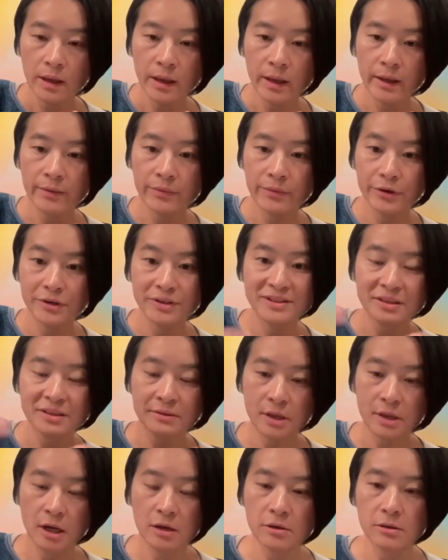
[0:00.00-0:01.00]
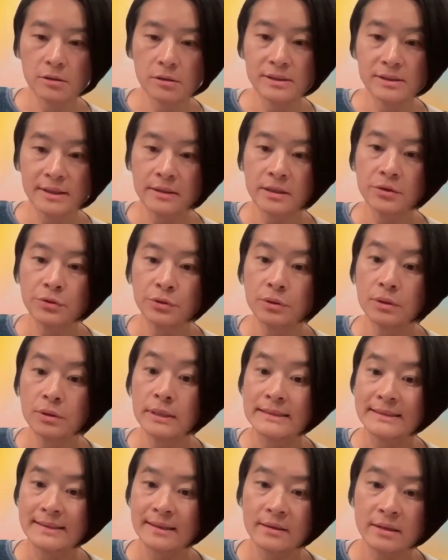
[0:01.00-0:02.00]
And there's another
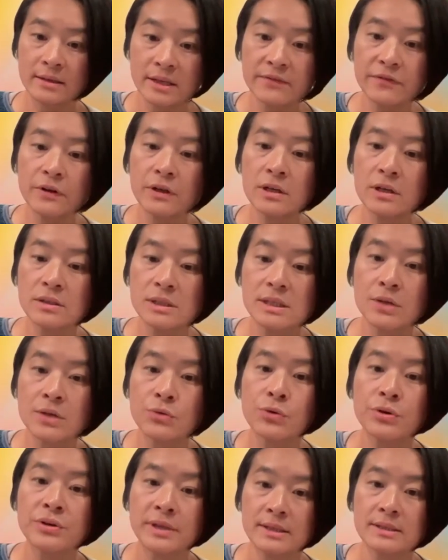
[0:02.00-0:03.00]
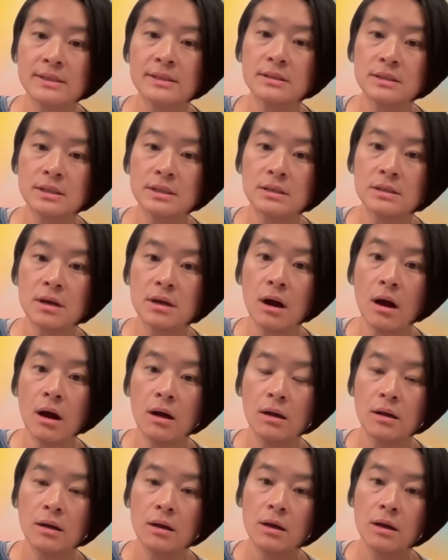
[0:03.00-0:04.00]
significant synchronicity
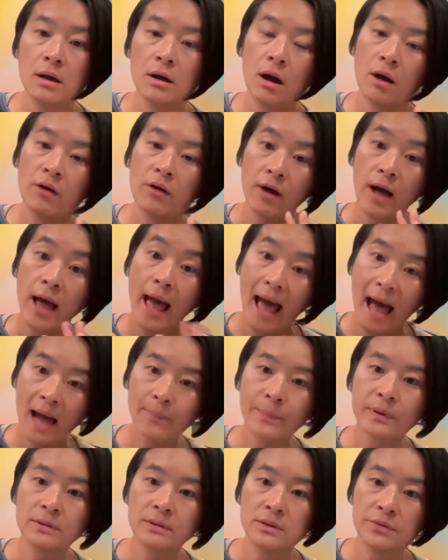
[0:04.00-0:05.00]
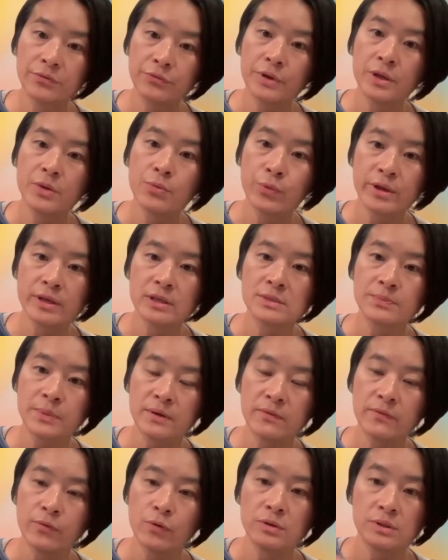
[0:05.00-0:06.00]
happened 3 weeks
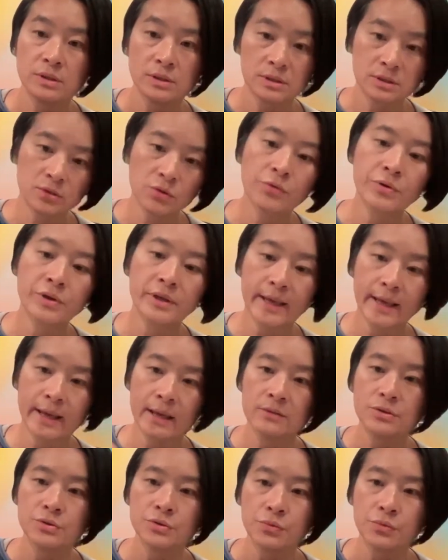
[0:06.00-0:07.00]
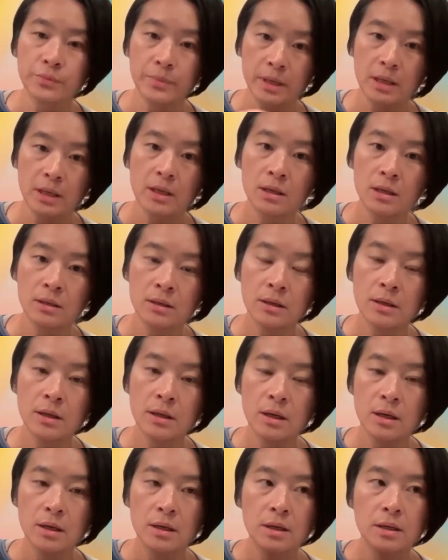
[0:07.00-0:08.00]
before the story came to me.
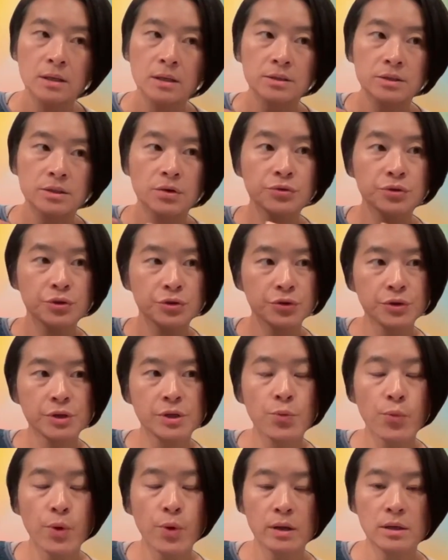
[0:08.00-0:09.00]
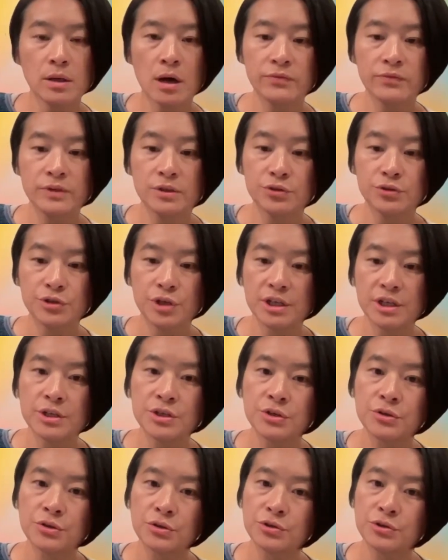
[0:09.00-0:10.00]
So during one of the
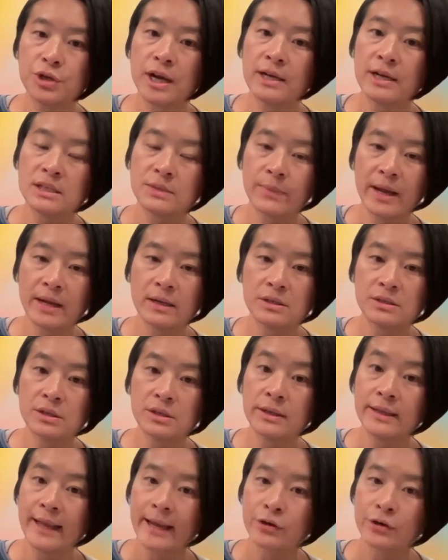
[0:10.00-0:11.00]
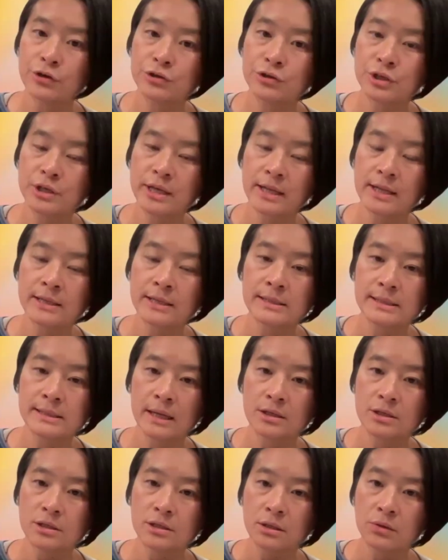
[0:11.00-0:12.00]
traditional Chinese medicine energy healing
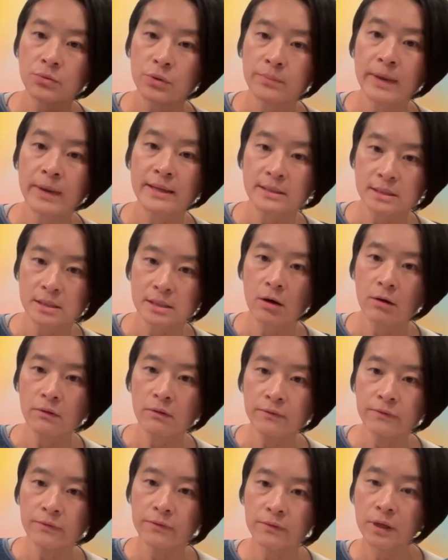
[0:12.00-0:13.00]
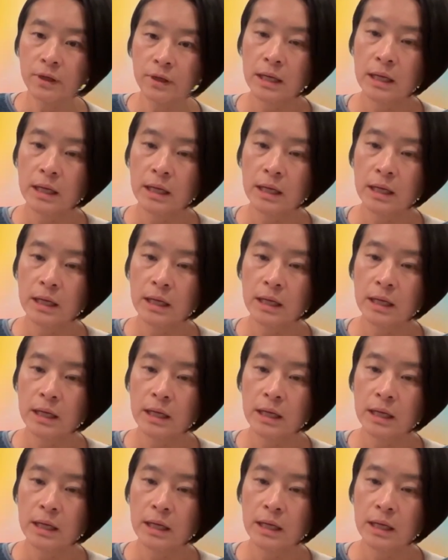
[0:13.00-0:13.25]
session with myself,